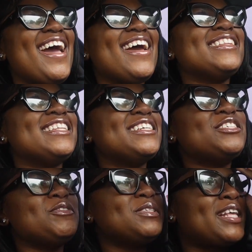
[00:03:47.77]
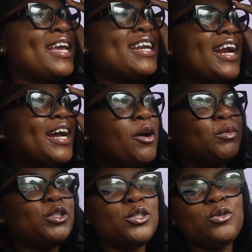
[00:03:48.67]
And then she was like, "Can I come
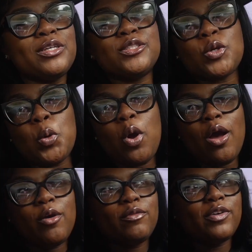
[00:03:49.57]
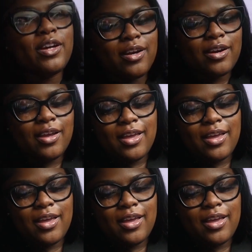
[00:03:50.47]
with you? Is school over?"